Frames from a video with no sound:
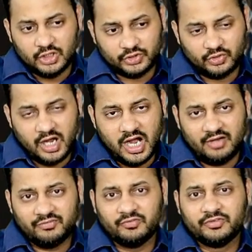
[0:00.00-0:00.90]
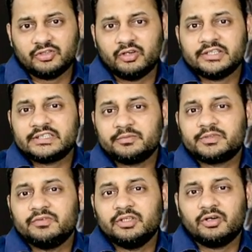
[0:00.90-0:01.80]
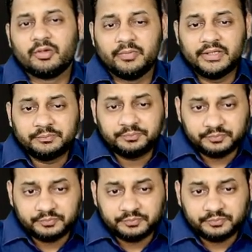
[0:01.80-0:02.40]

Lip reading: So half of the concepts will not be